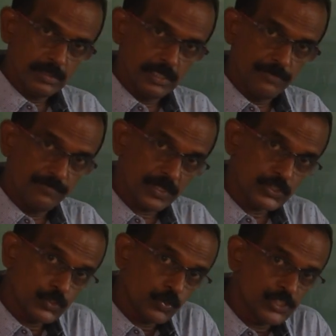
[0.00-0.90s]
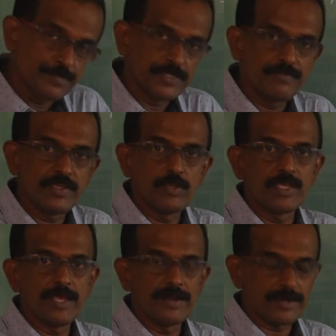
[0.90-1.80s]
If you are so specific, you
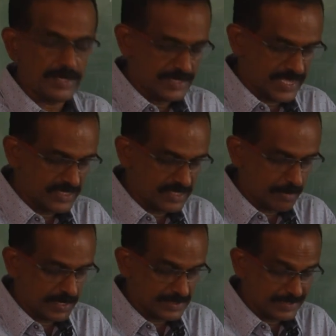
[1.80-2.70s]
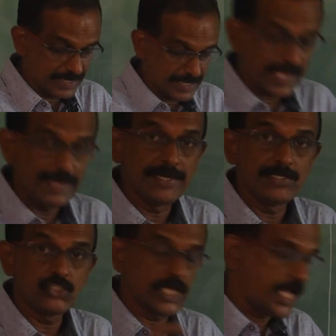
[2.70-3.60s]
can write example as
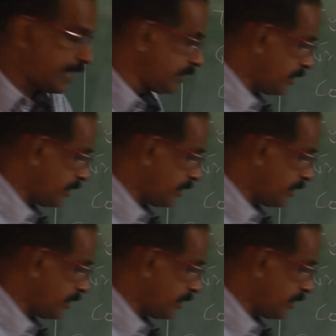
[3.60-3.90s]
granite and